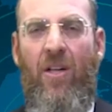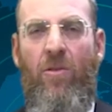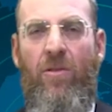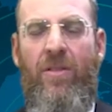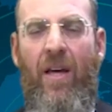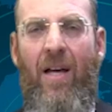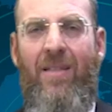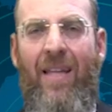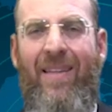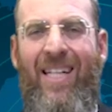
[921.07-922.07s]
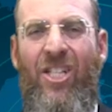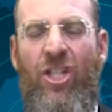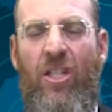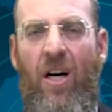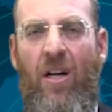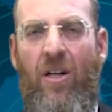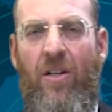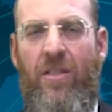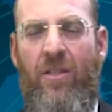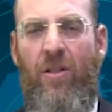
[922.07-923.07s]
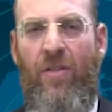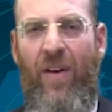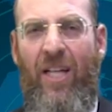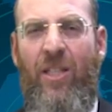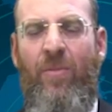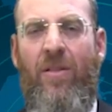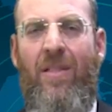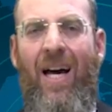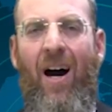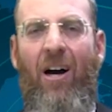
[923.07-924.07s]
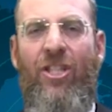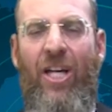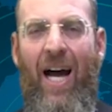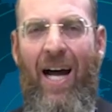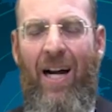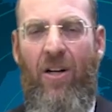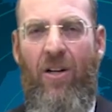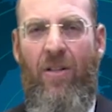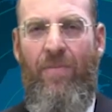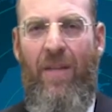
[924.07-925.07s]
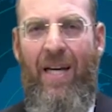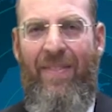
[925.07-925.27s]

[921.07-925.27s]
who says that shlokois, cooked vegetables, are shahakol.